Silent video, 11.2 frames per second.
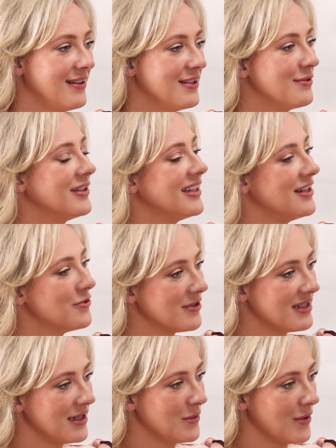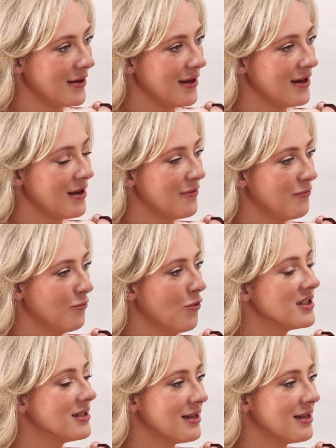It's a really interesting one, and I've wanted